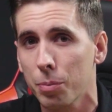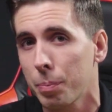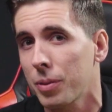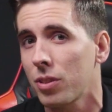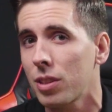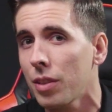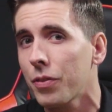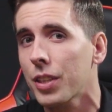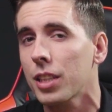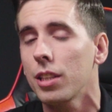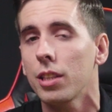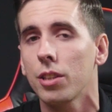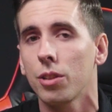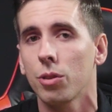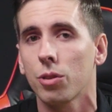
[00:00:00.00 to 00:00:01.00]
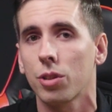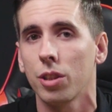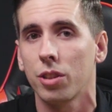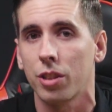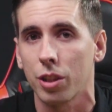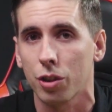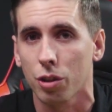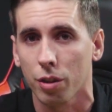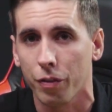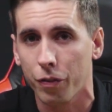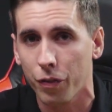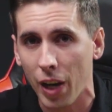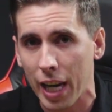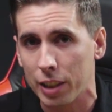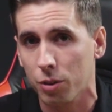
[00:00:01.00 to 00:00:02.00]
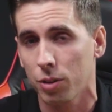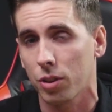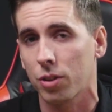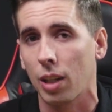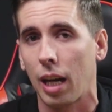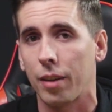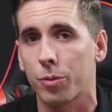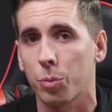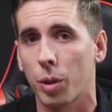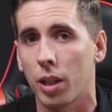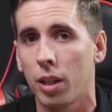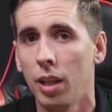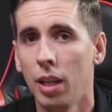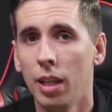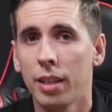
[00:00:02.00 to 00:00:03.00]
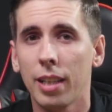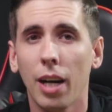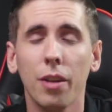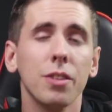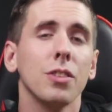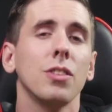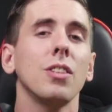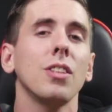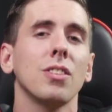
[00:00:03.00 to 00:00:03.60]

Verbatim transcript: specifically to use their Digital Factory software. Now, this is